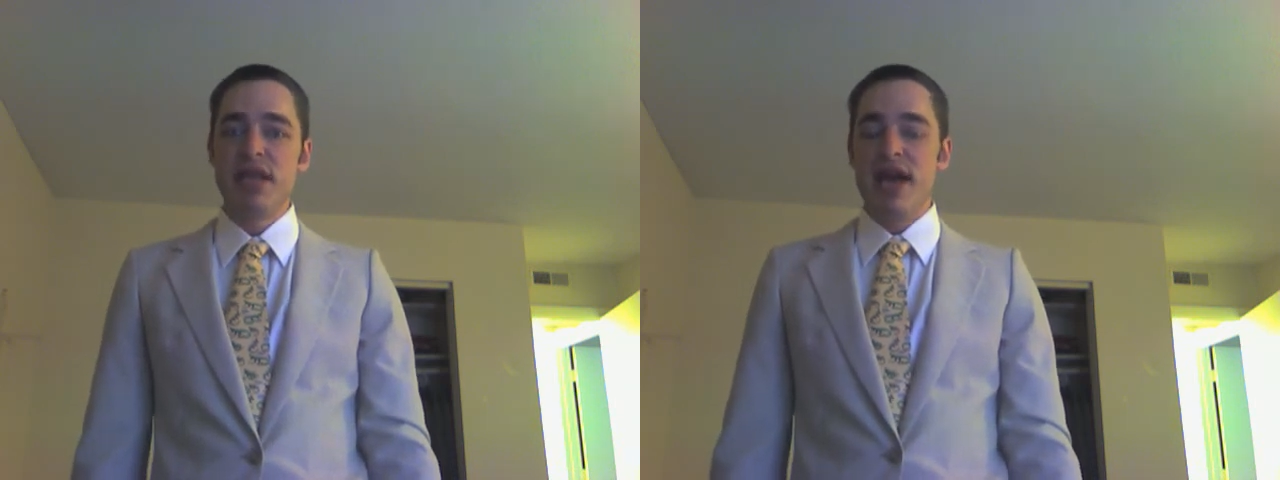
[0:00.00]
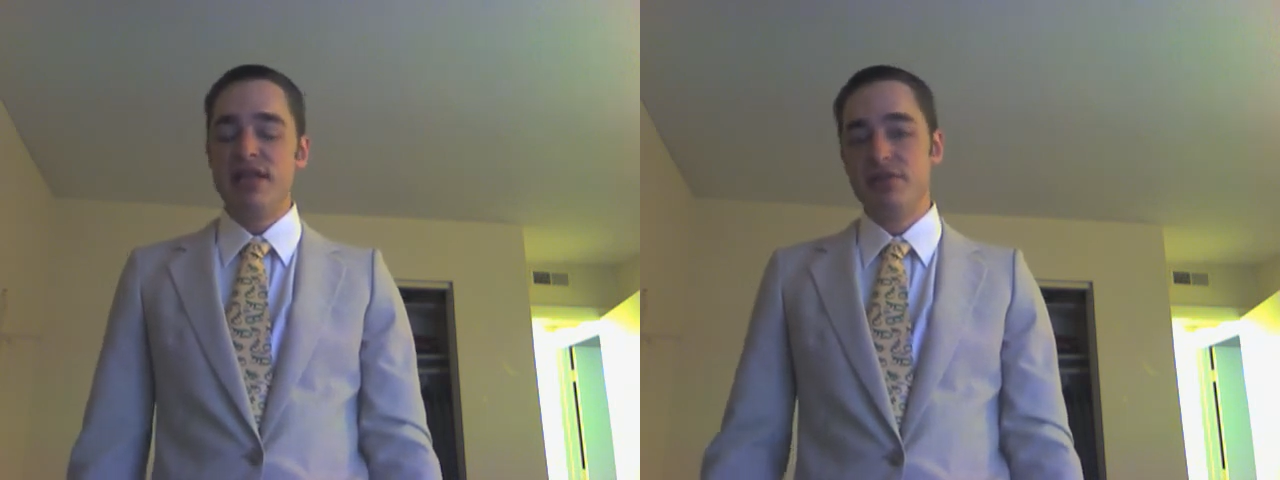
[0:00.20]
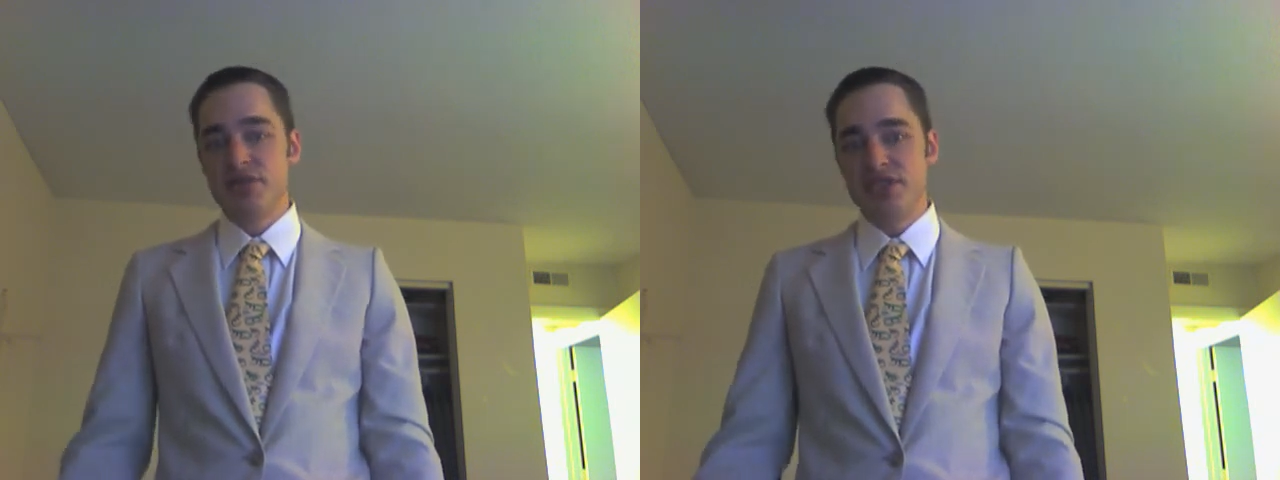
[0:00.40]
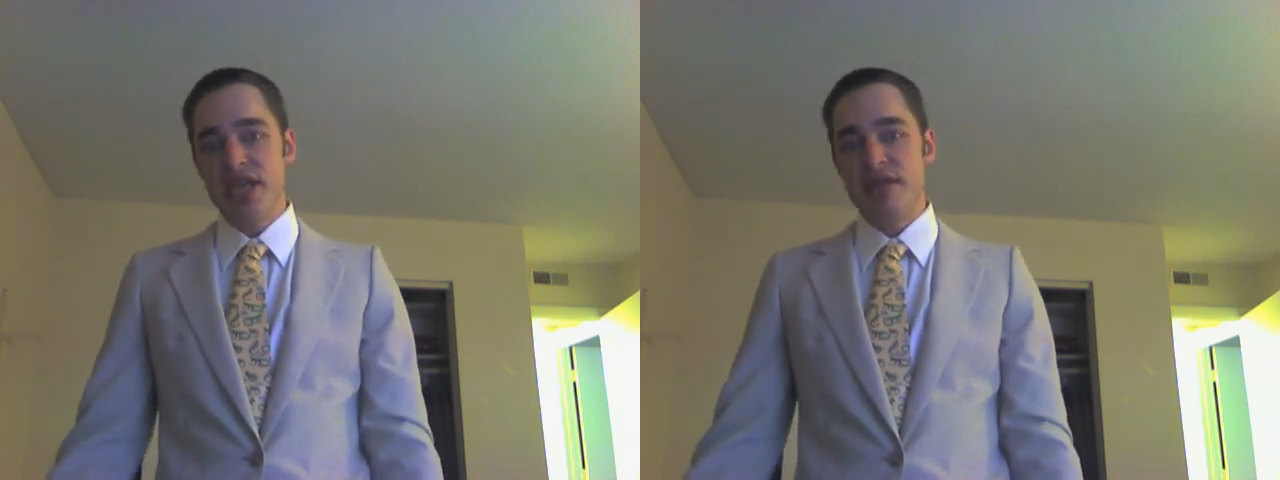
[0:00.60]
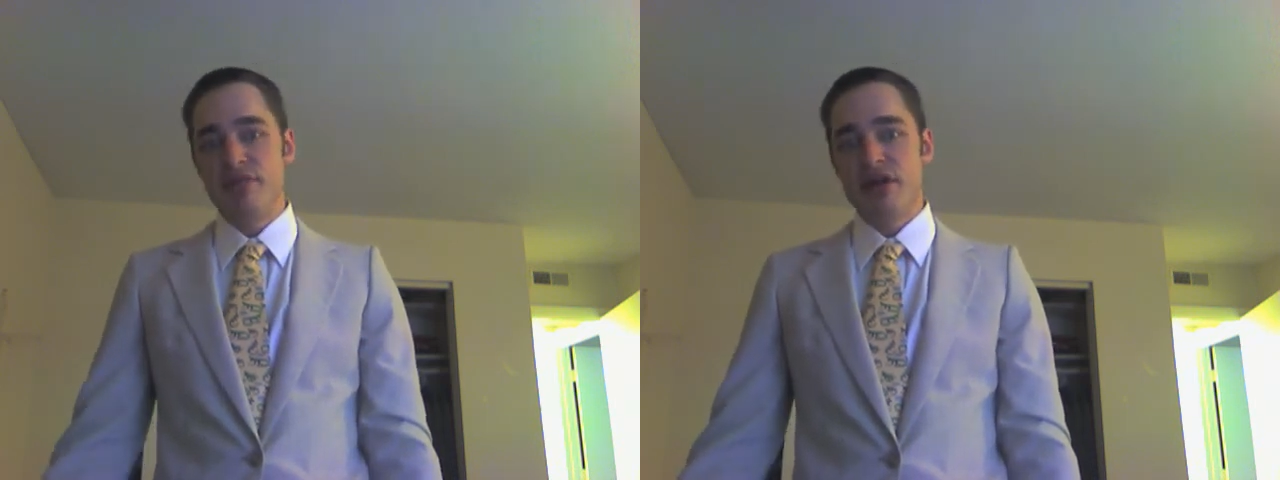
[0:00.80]
And you'll
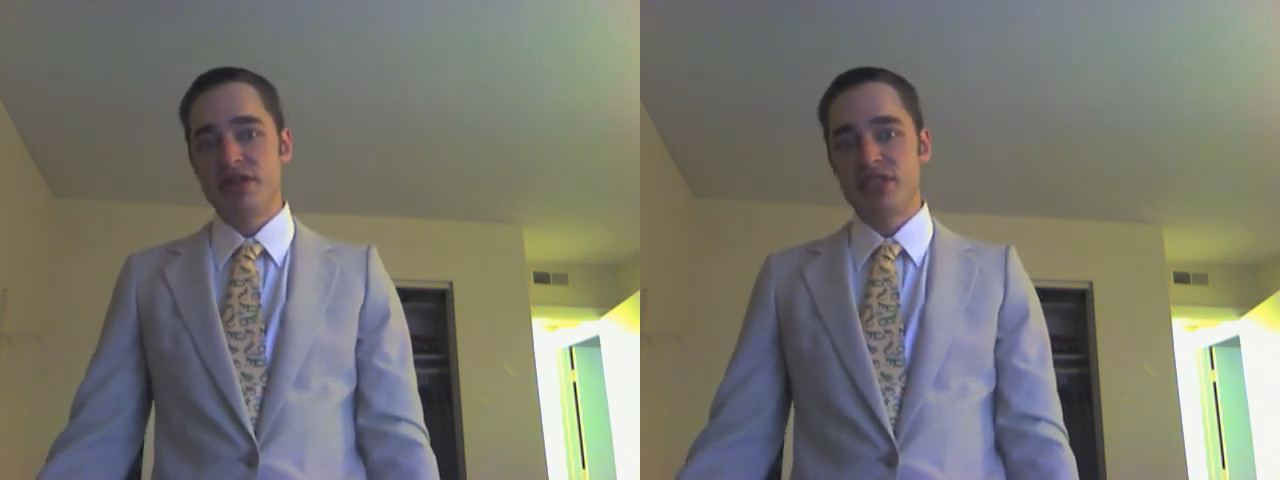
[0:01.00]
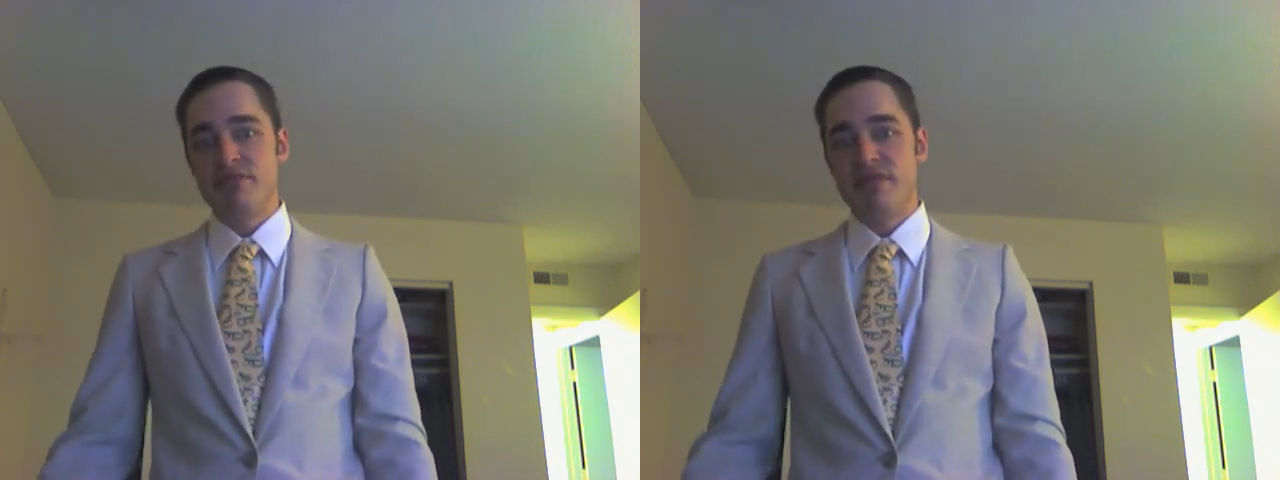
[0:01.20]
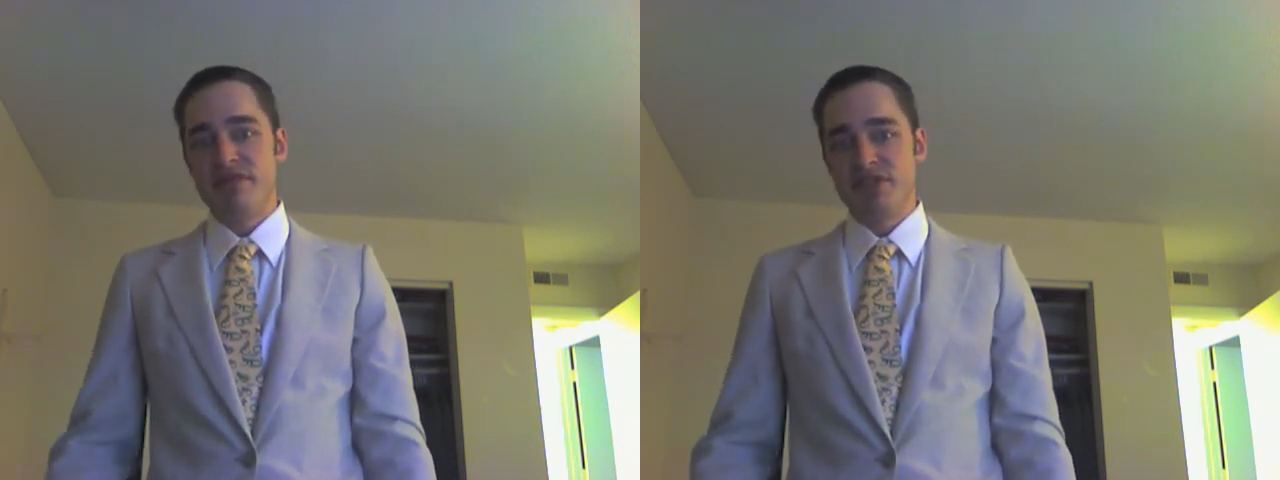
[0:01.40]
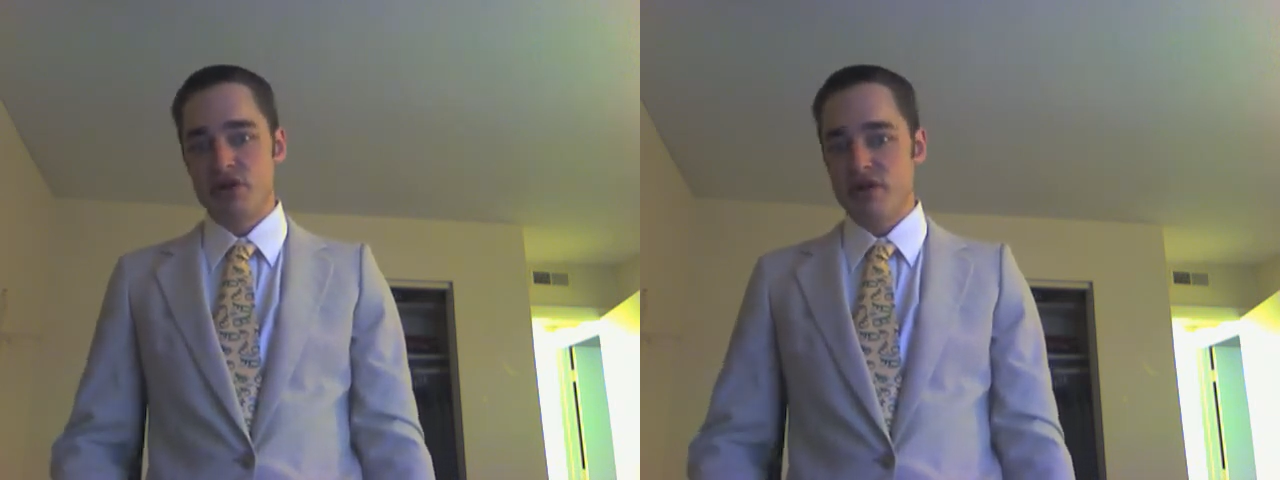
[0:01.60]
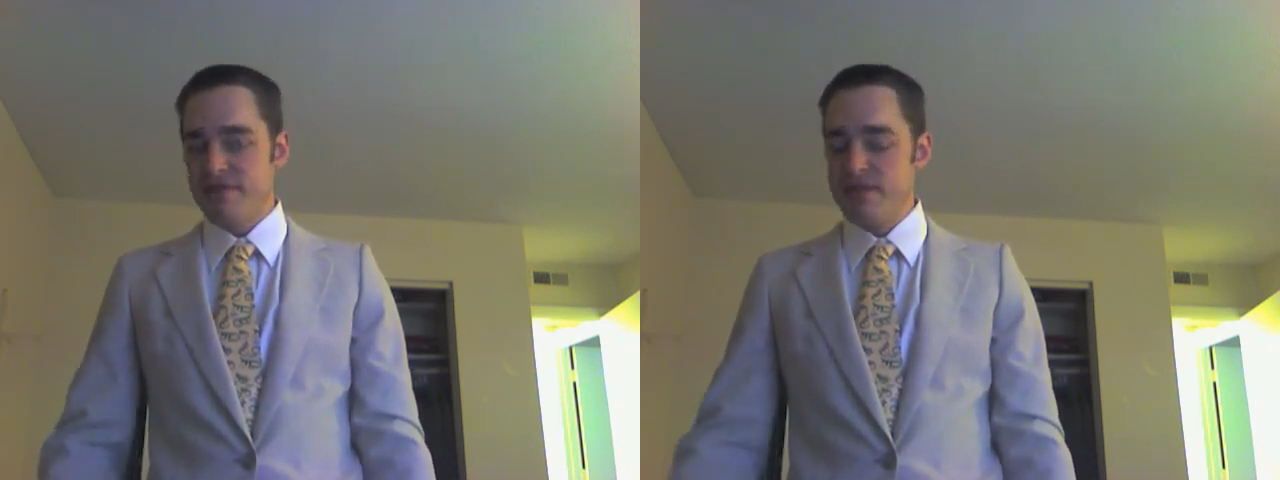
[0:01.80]
see where some
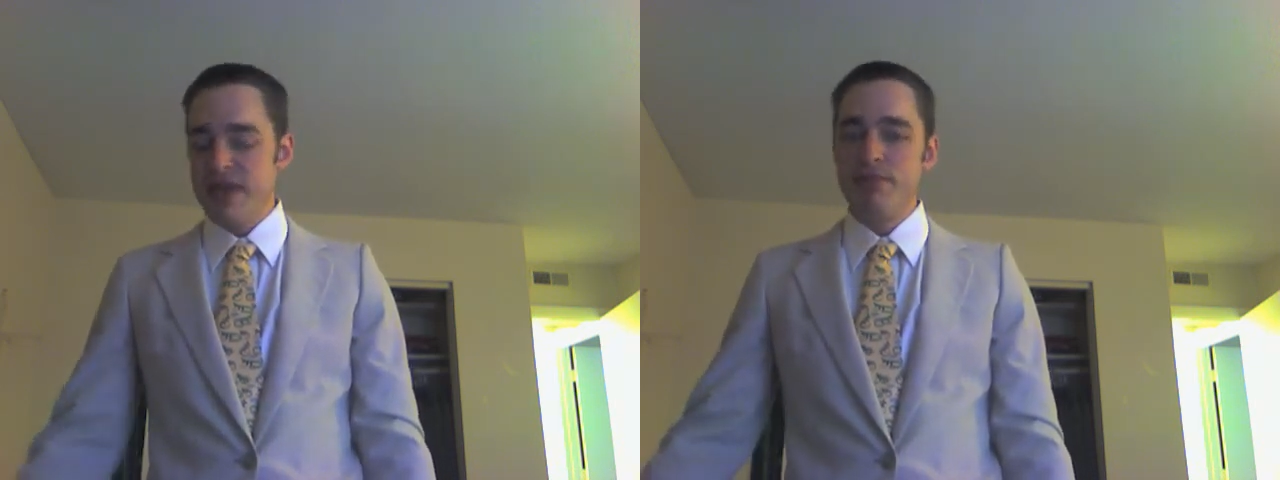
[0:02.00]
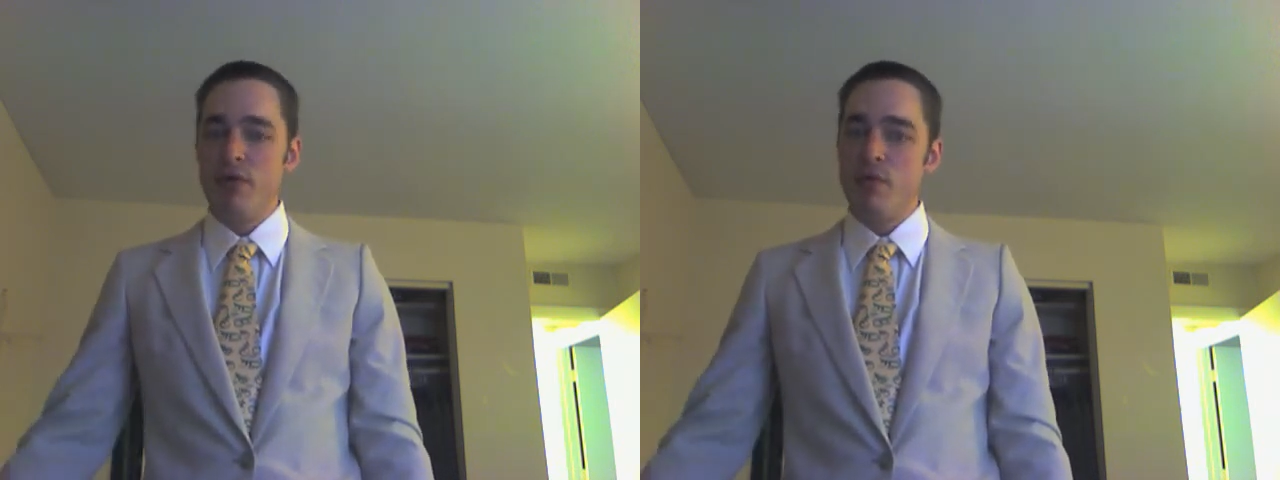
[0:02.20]
reserved people